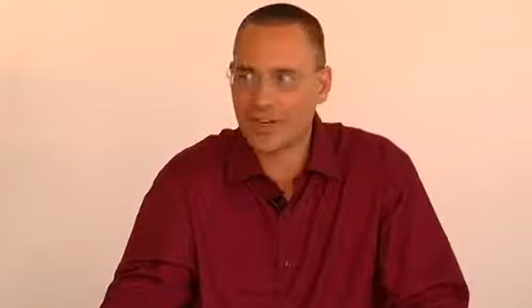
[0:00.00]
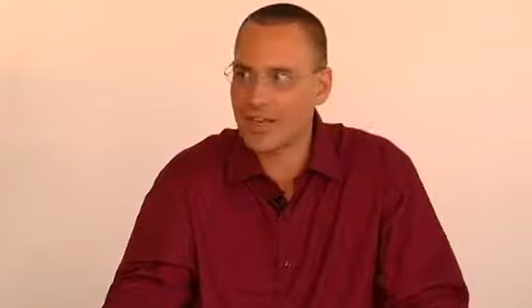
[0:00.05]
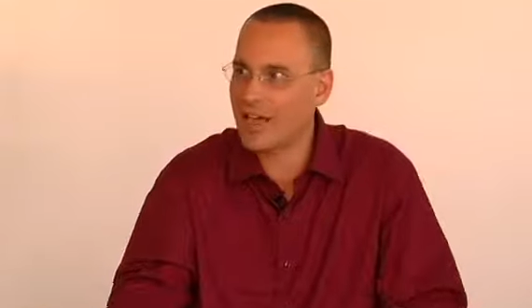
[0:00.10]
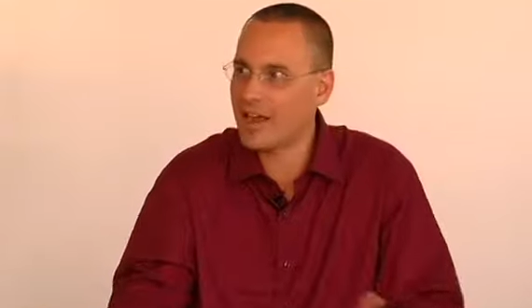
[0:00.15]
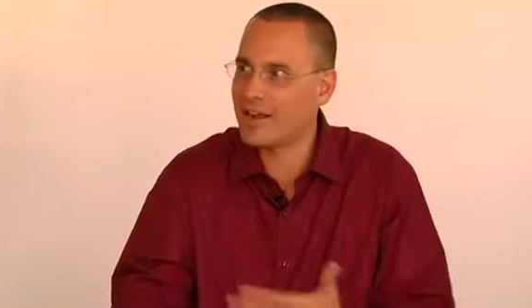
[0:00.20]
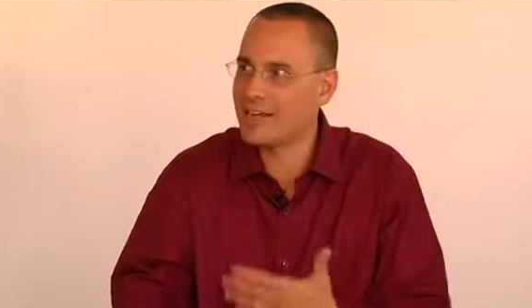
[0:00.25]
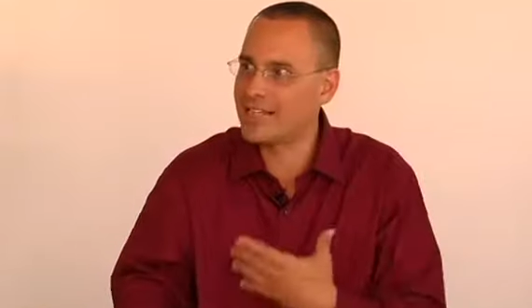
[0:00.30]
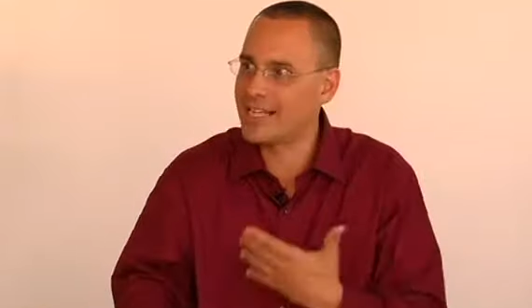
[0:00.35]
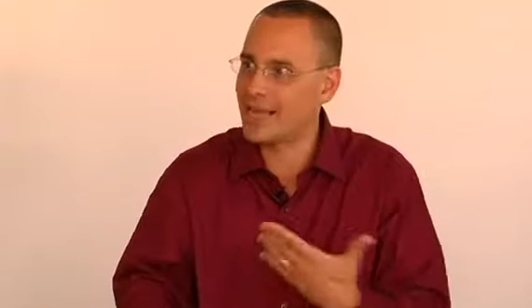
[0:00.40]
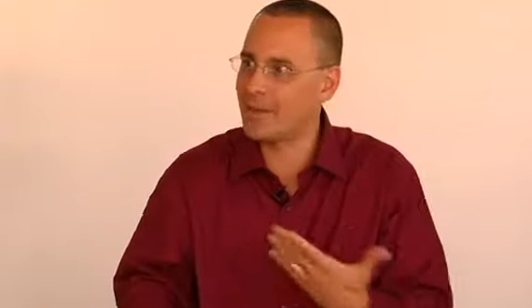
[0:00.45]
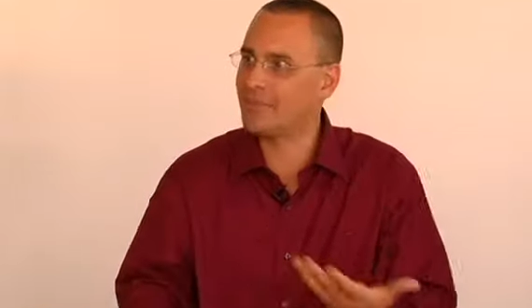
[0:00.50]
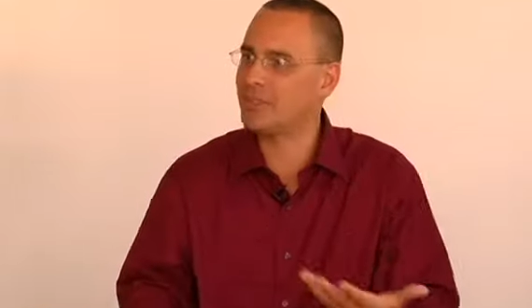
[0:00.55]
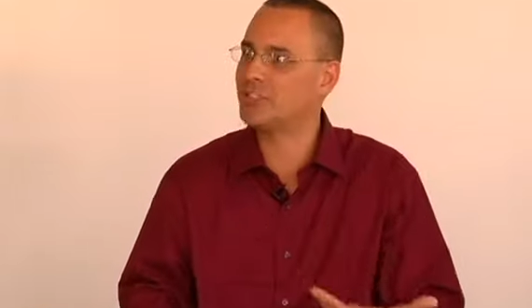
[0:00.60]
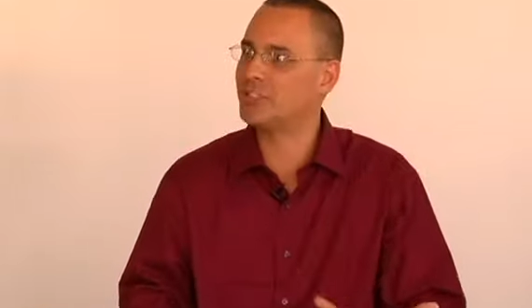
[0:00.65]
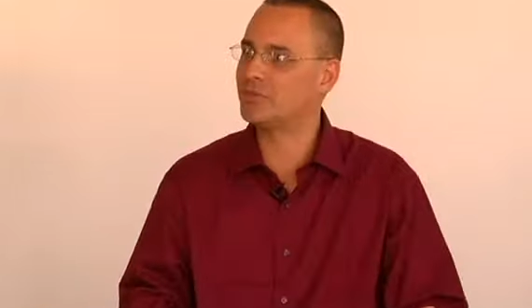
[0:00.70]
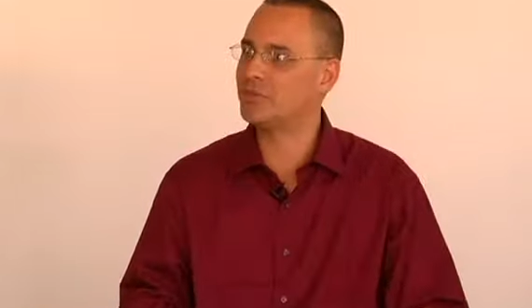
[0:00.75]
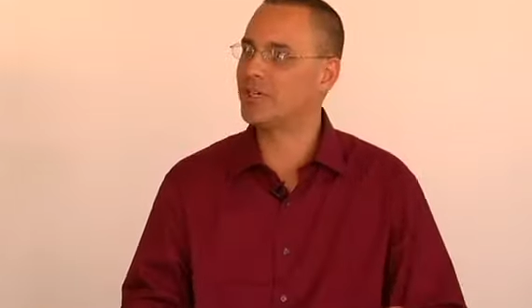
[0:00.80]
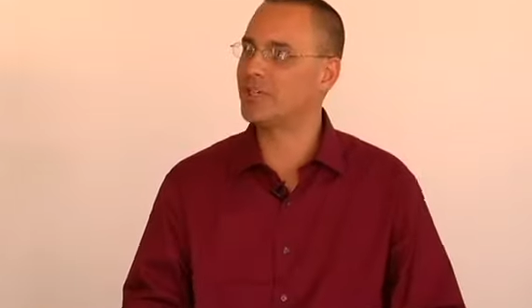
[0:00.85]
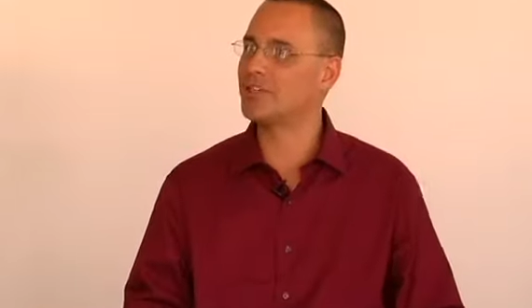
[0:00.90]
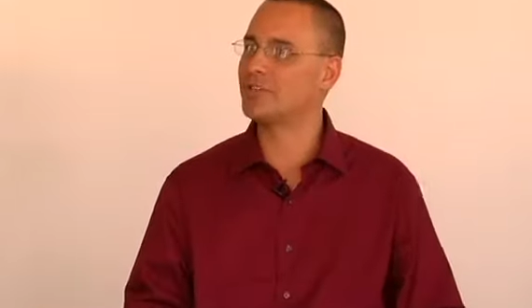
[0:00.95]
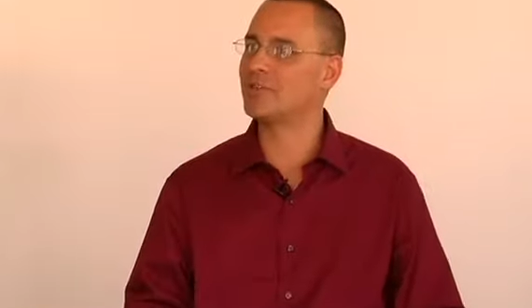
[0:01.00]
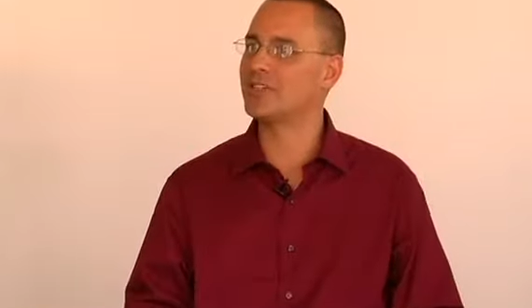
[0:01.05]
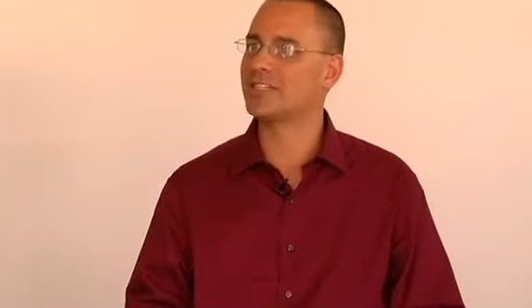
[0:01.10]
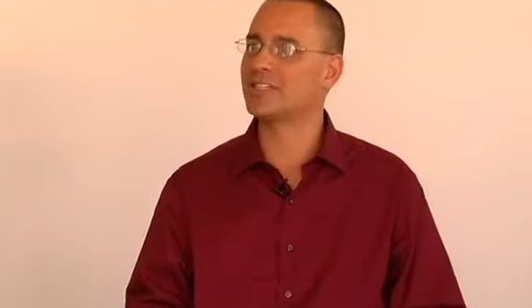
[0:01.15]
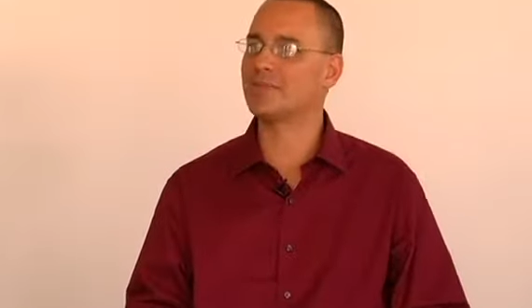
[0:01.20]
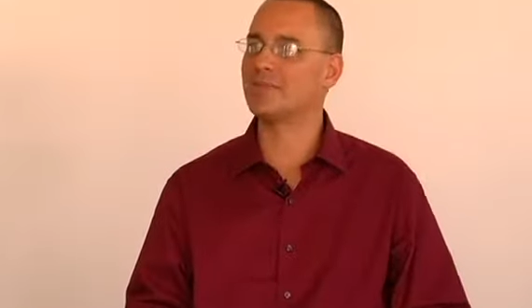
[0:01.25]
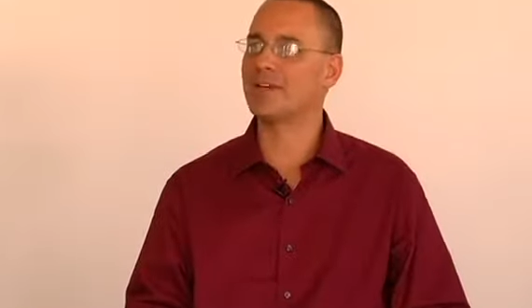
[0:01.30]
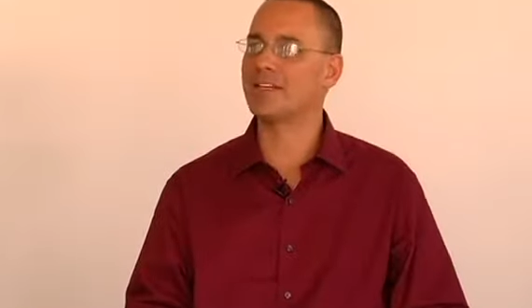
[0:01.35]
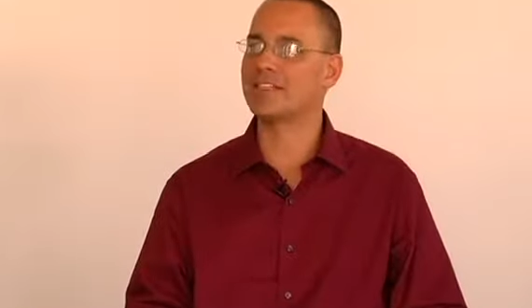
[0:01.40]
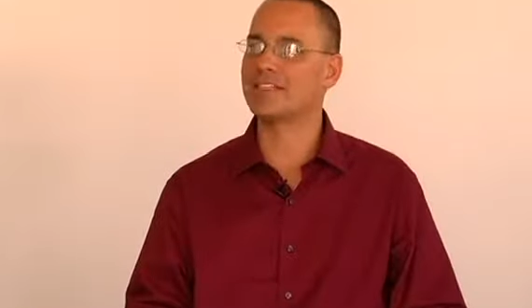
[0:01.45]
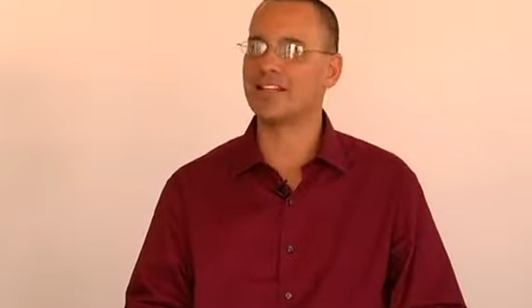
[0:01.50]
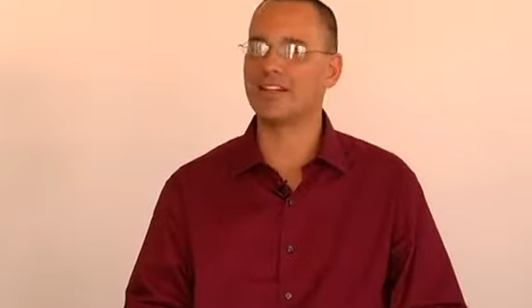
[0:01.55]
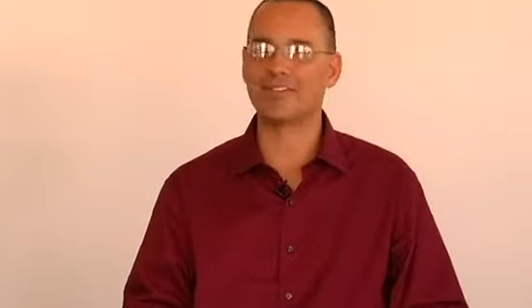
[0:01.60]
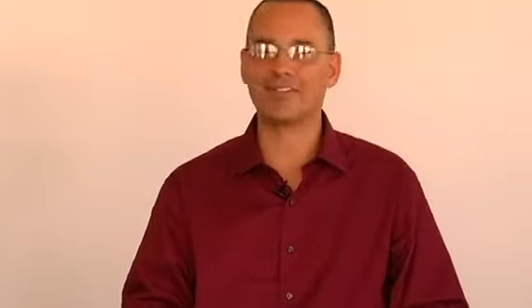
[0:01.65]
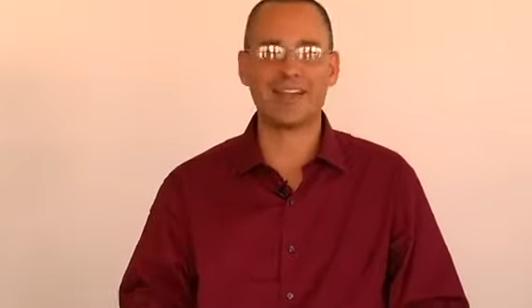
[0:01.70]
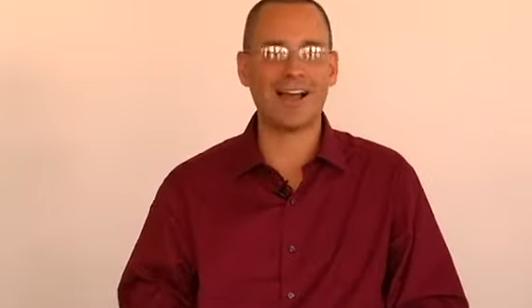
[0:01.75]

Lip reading: kind of damage am I doing to myself?